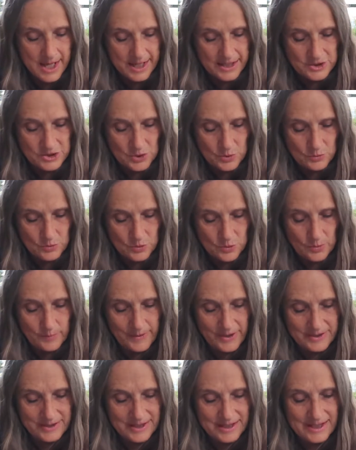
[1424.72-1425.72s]
I don't know
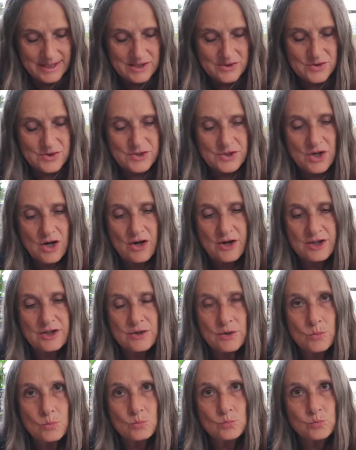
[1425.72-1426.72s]
about getting it
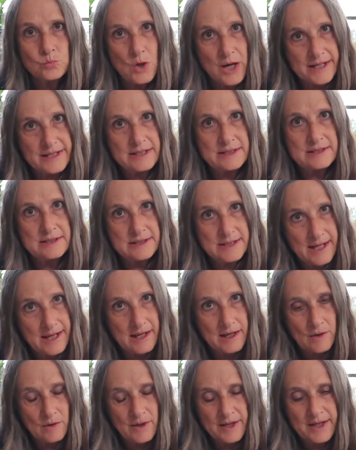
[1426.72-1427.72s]
started right
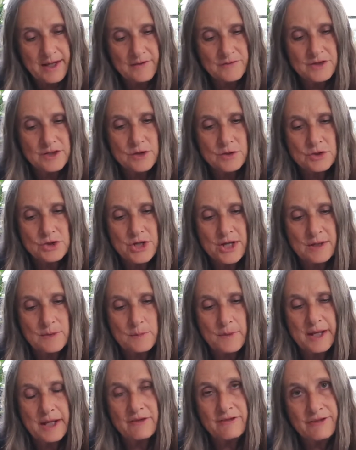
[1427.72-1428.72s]
now. I have to go check
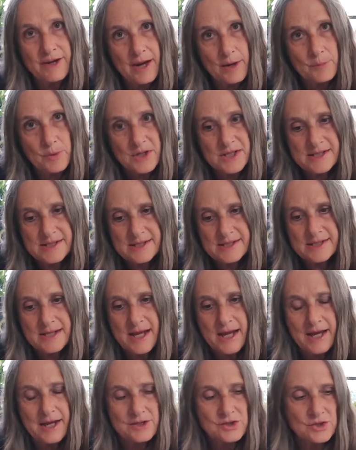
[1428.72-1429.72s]
my fabric
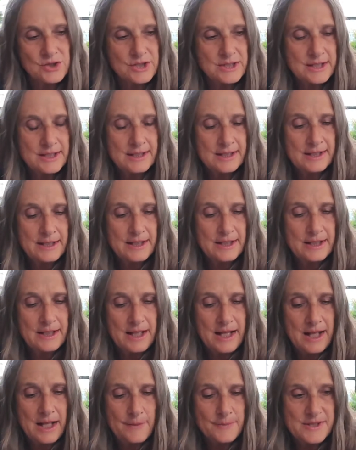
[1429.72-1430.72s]
stash.
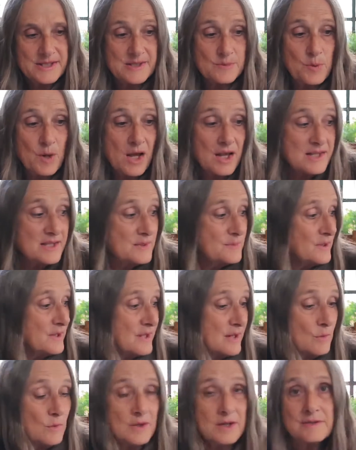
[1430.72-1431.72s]
Um, it's possible
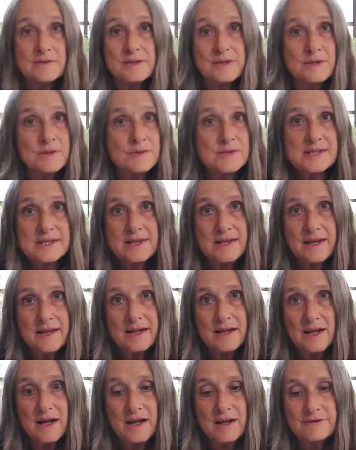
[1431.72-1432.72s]
that one of those that I
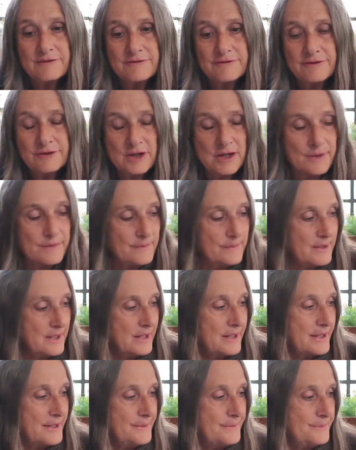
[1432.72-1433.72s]
got from
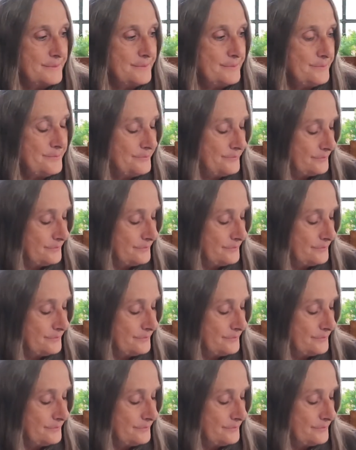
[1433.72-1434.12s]
um,